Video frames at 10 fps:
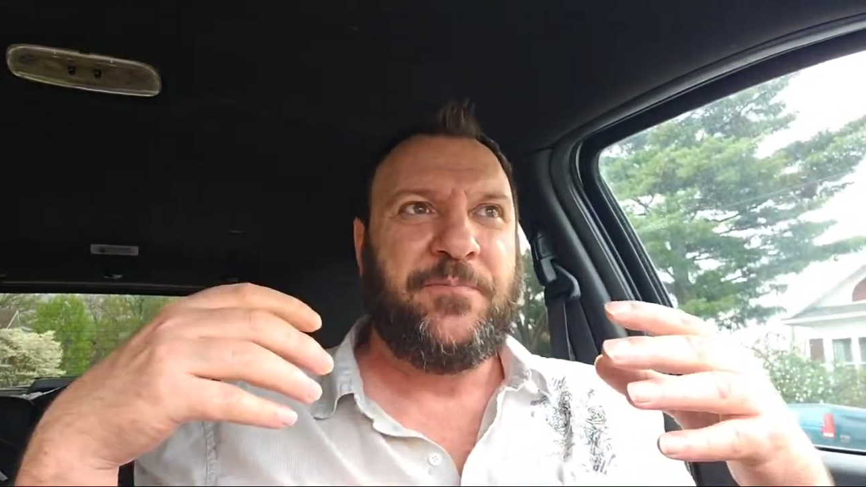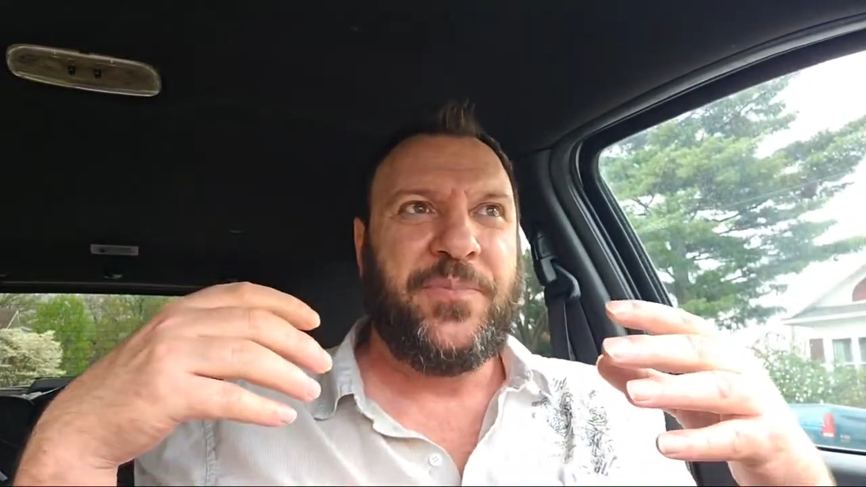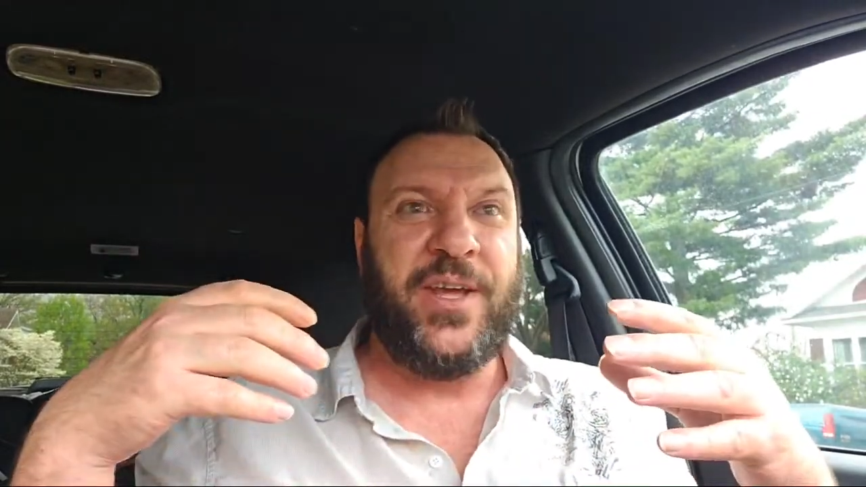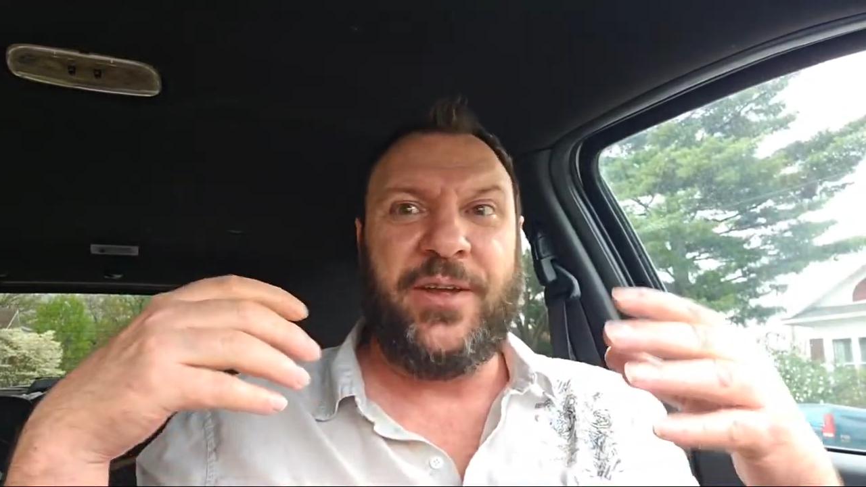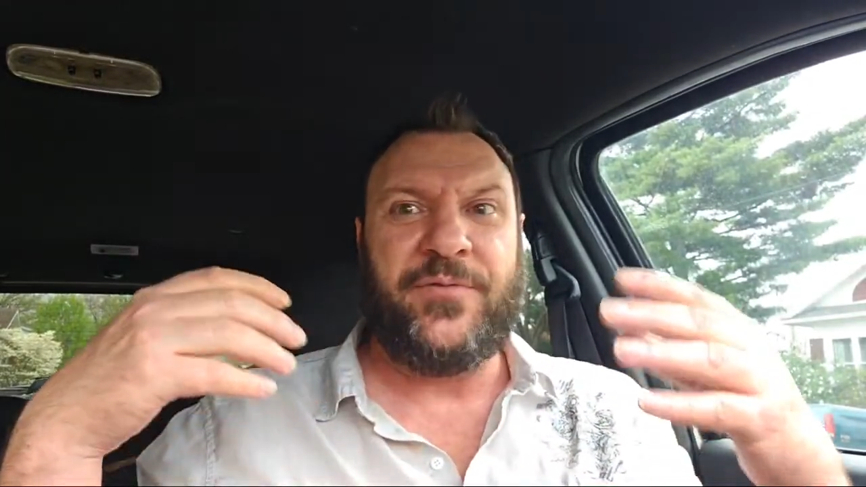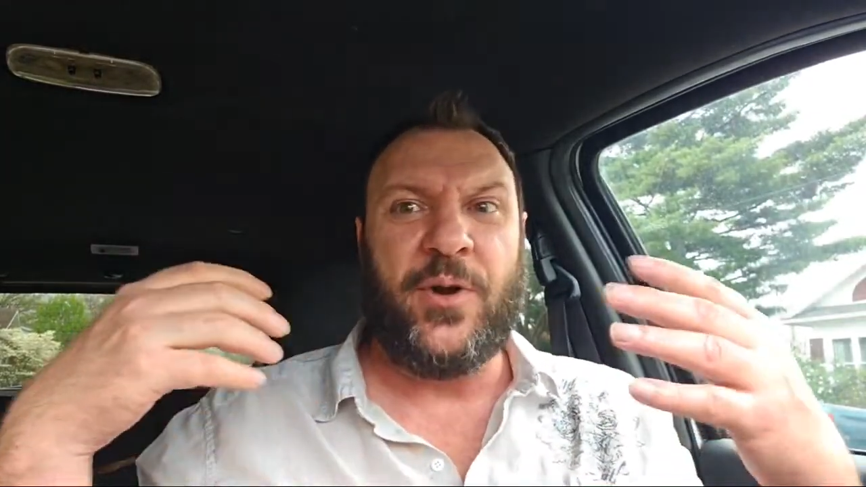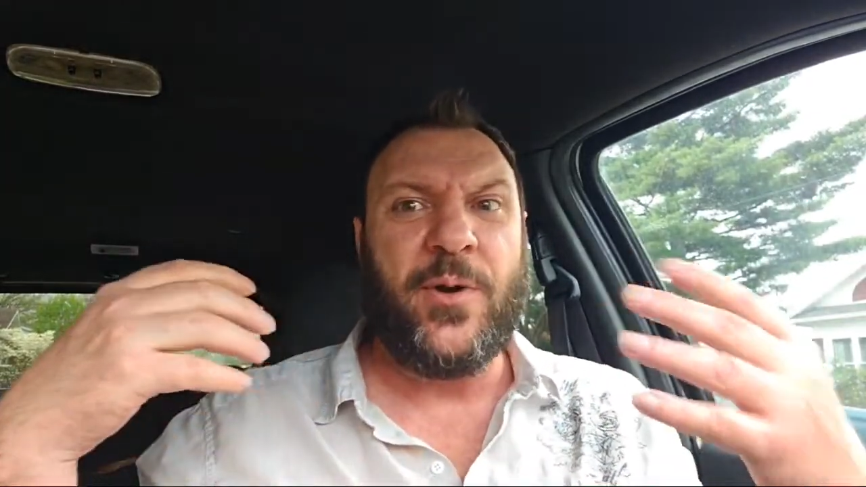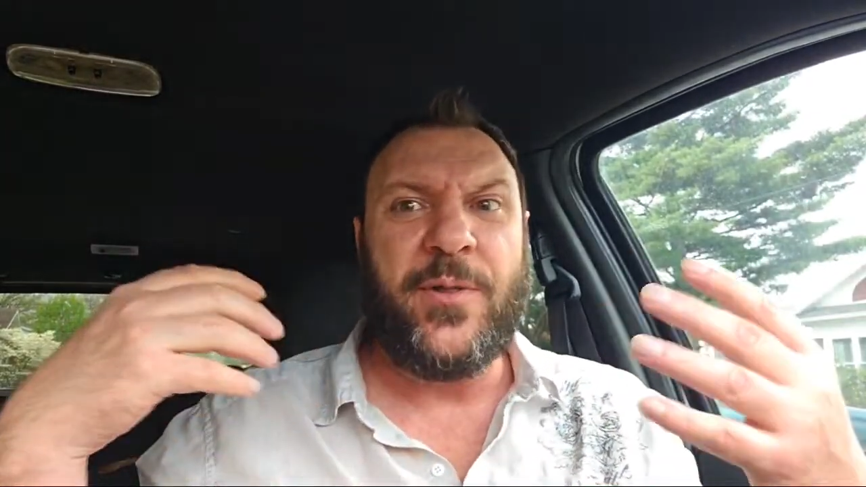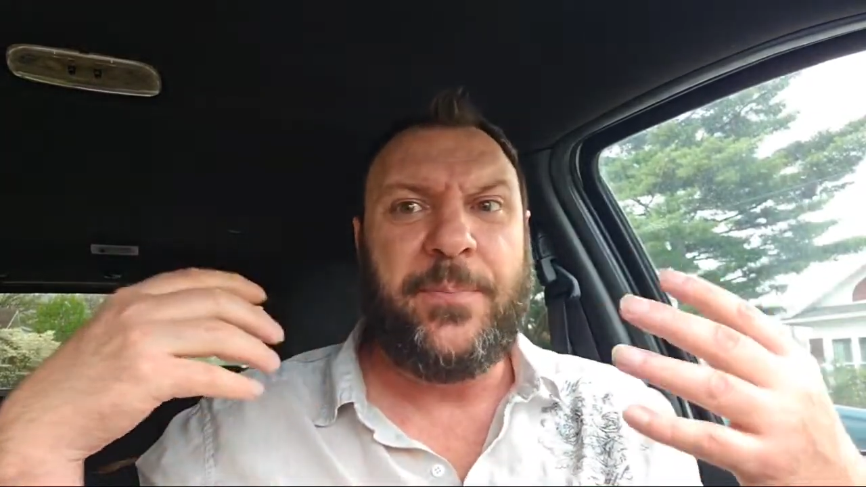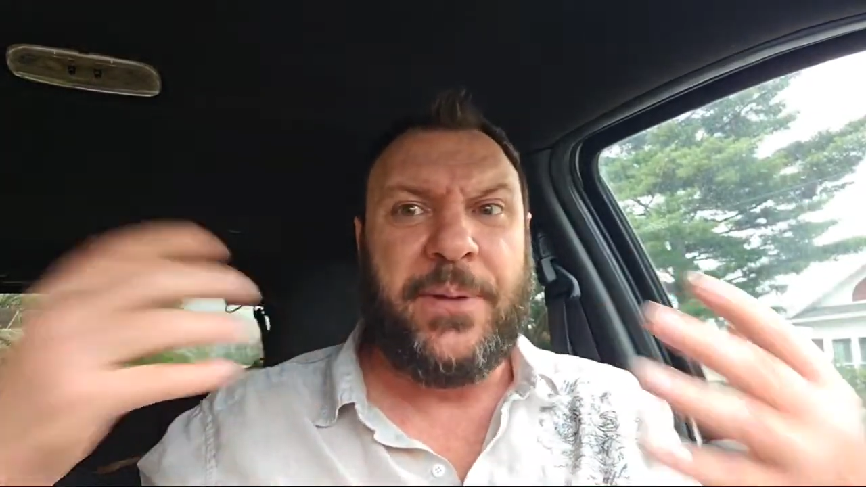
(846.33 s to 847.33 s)
if you're
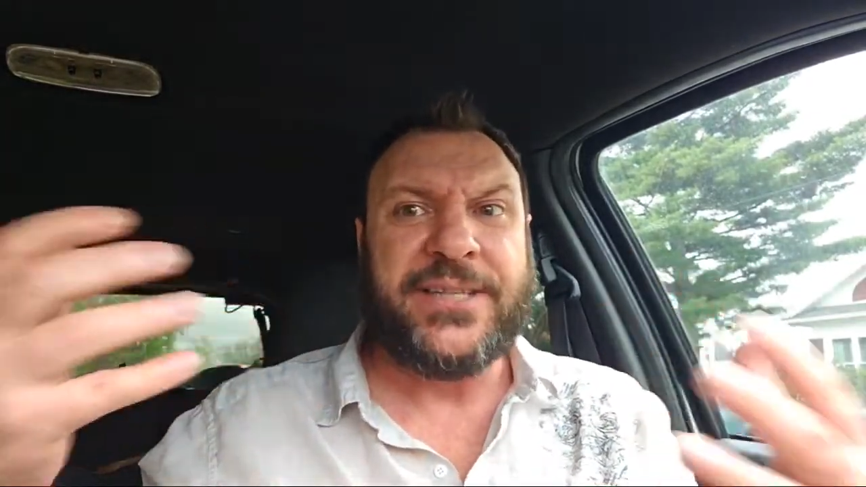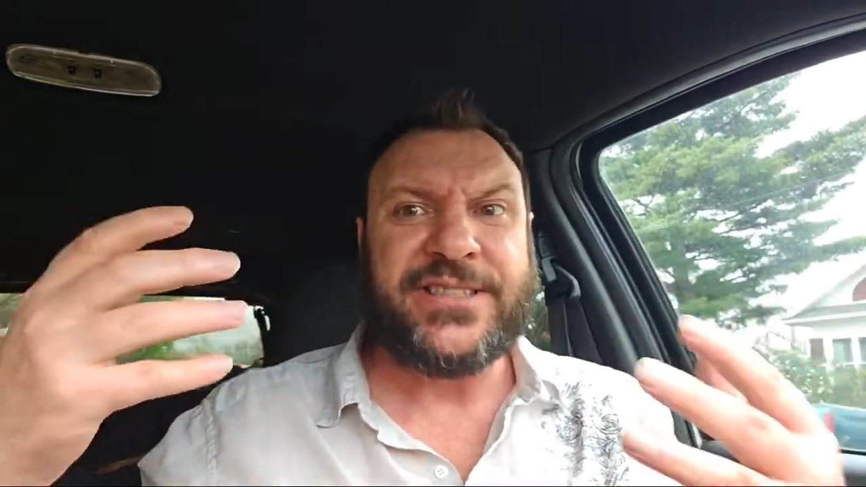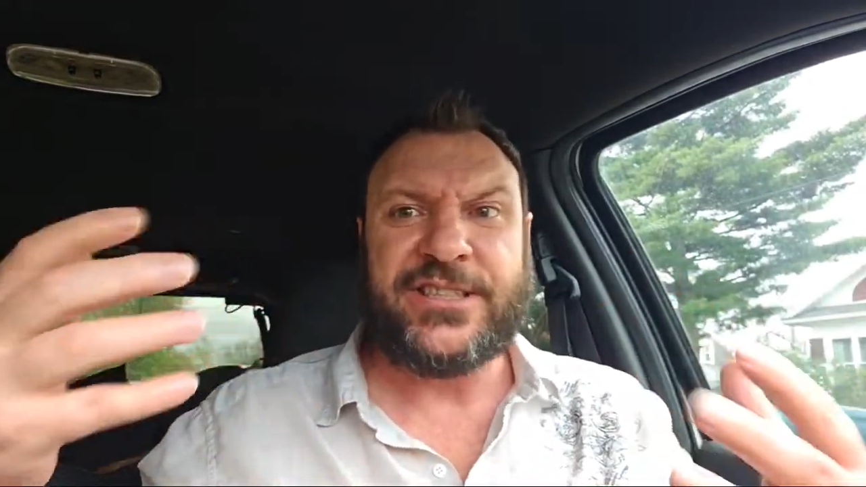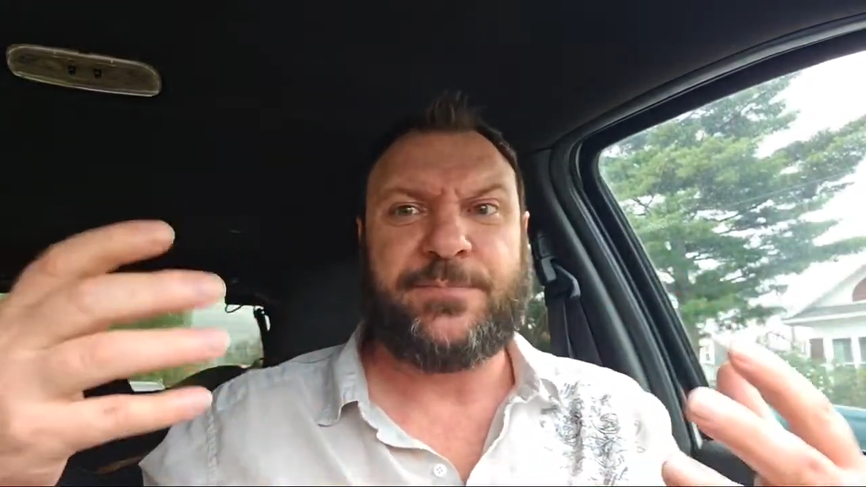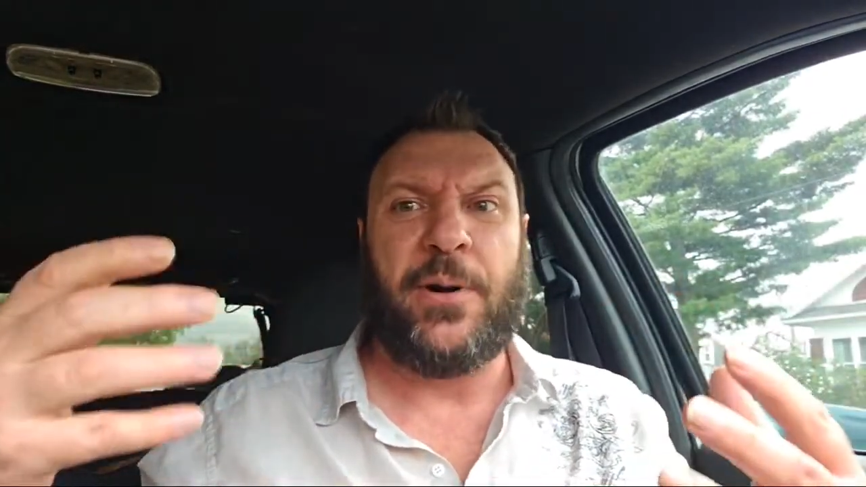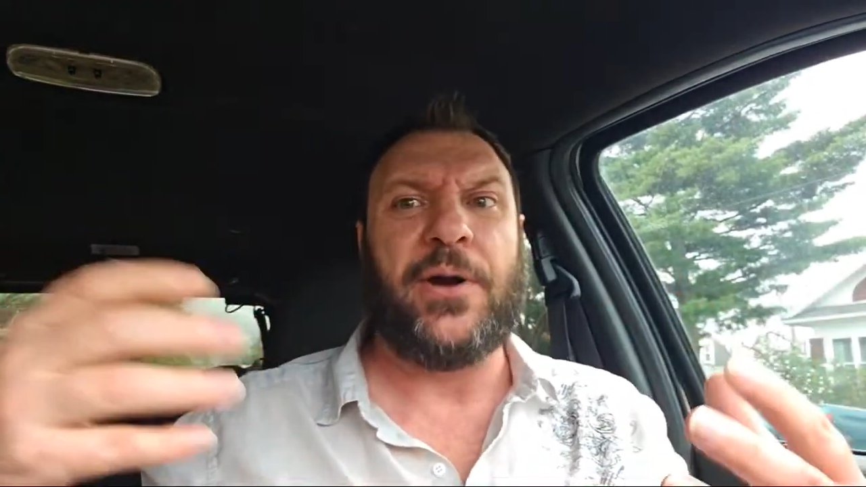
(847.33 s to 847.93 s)
the business